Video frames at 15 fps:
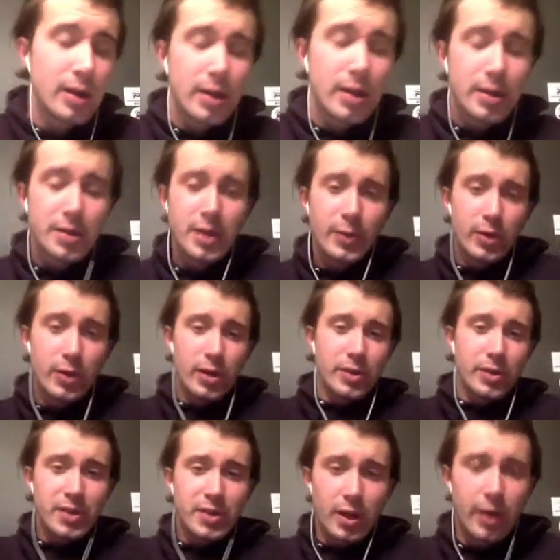tell you what, I
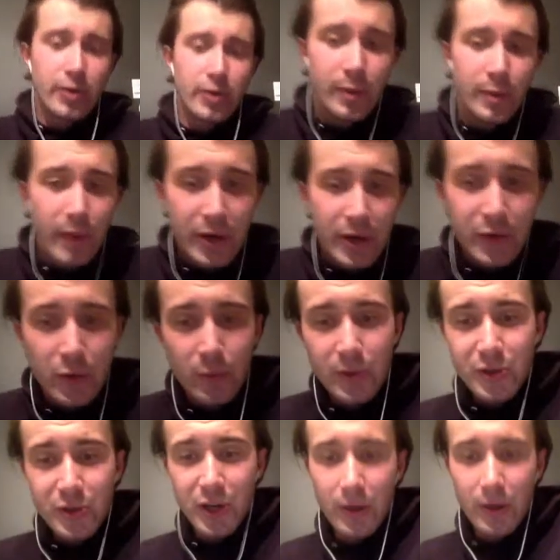used to own a petrol
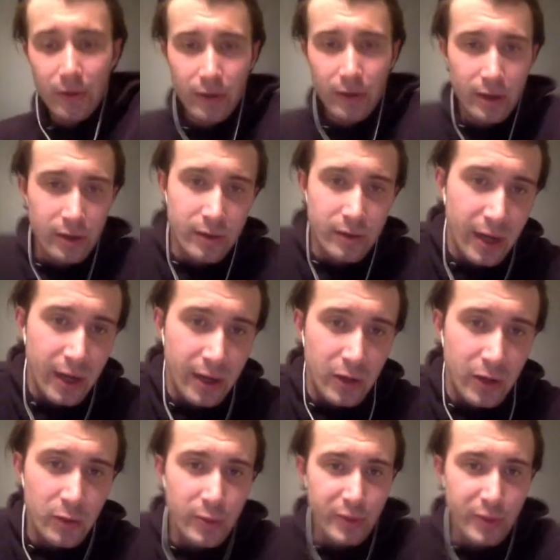Pajero, an old
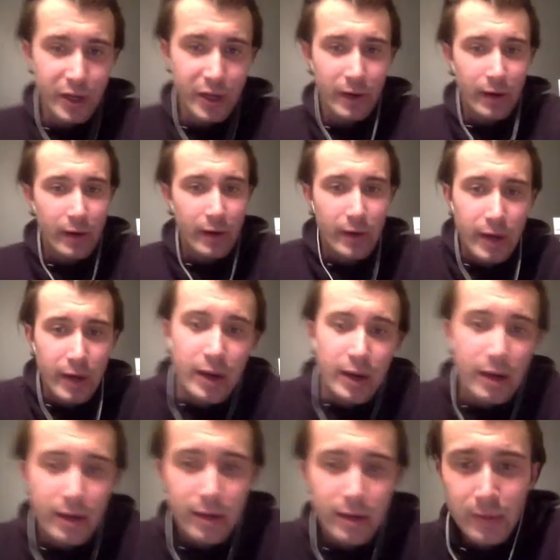NL
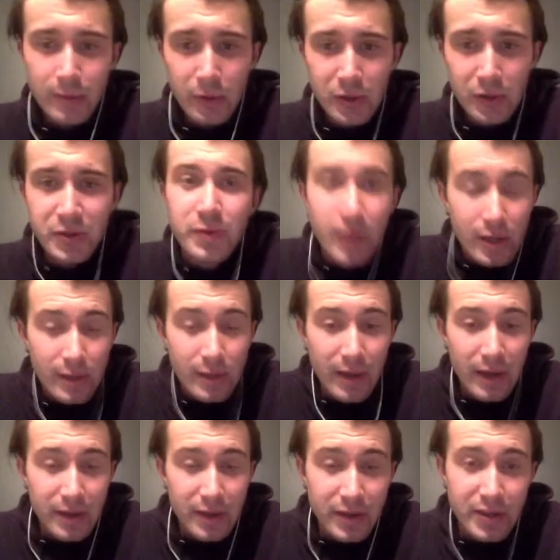Pajero. The boys will know
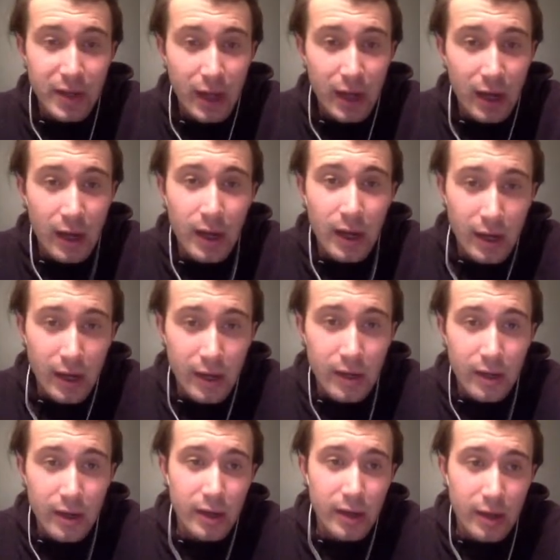about this car,
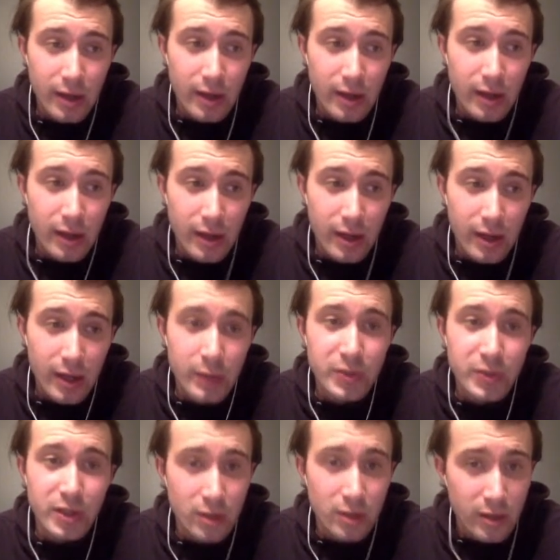and it was
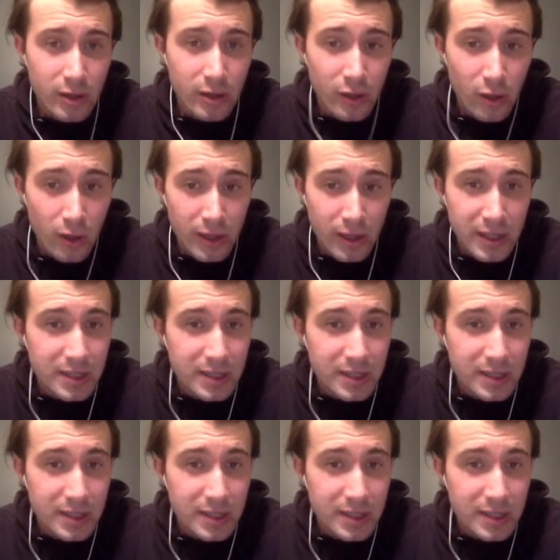a lot of noise